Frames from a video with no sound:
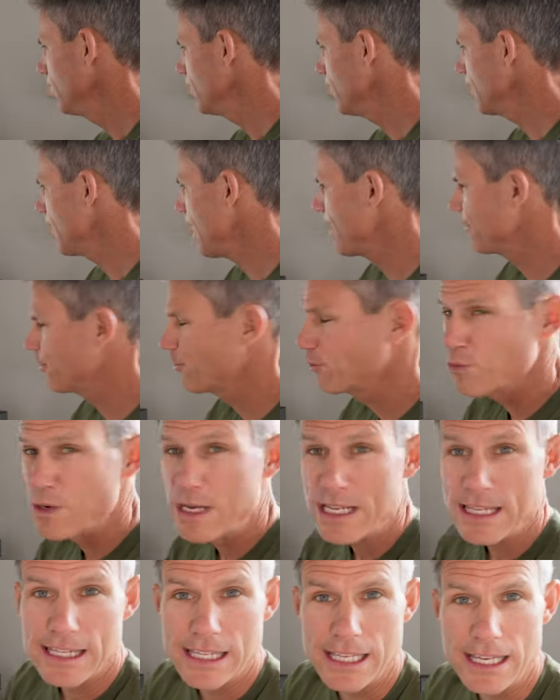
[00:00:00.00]
Look at that
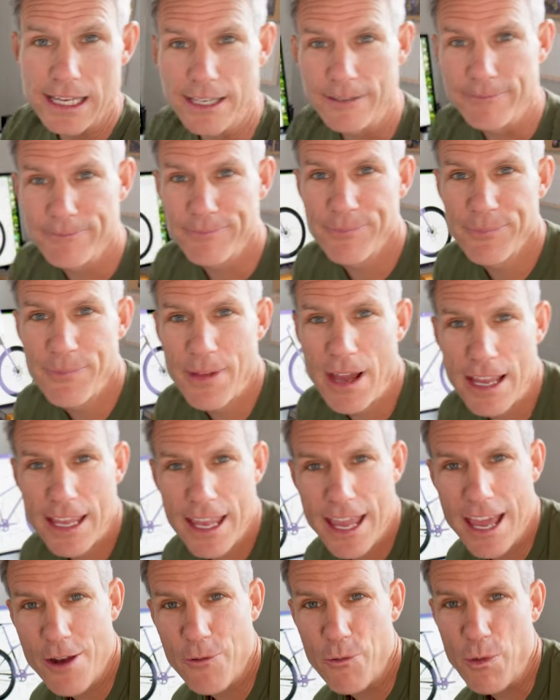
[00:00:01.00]
sweet thing. I
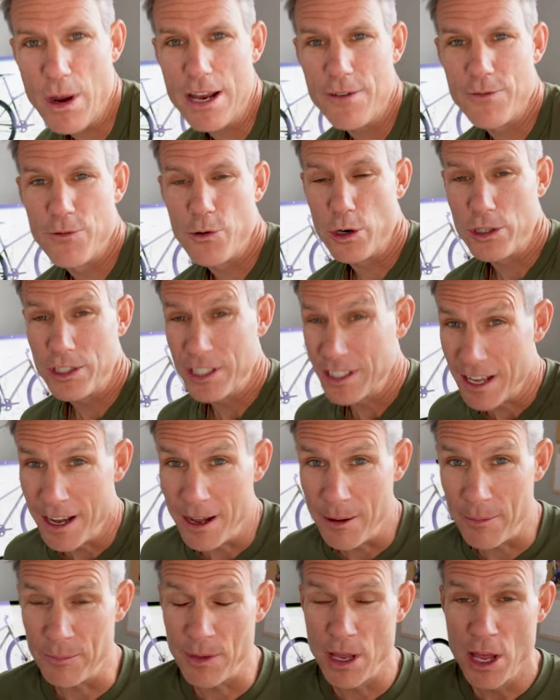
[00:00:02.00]
can't wait for it to
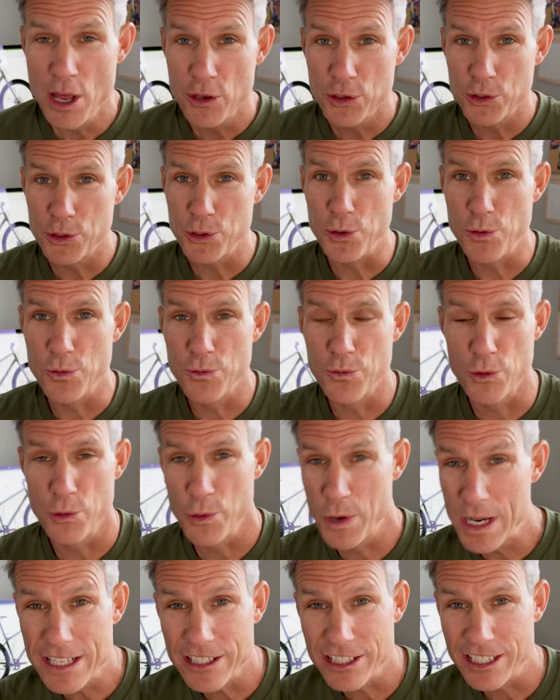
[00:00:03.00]
come to
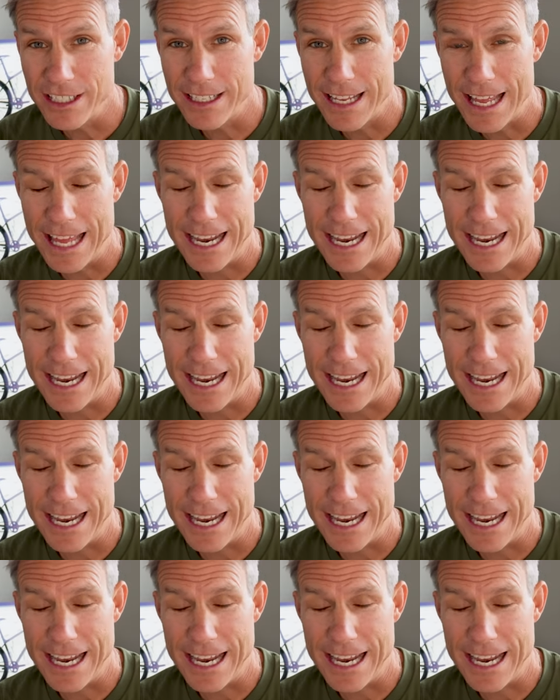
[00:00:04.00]
fruition.